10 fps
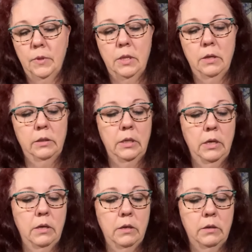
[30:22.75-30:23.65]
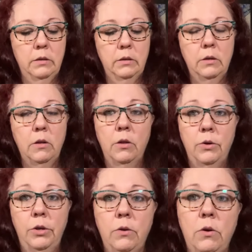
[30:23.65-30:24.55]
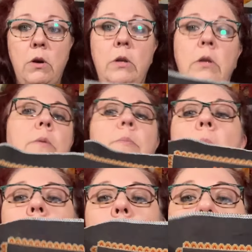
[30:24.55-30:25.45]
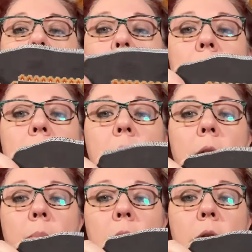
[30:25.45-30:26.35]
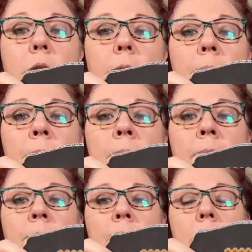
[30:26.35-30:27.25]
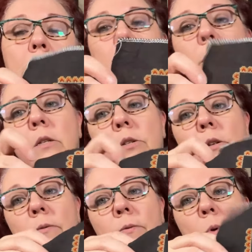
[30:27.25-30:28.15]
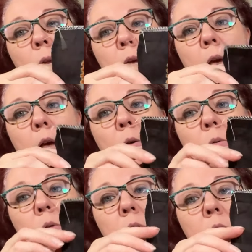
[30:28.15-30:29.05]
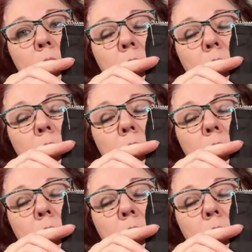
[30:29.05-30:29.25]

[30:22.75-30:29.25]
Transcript: this is Colonial Garden by Plum Street Samplers, stitched on 40 count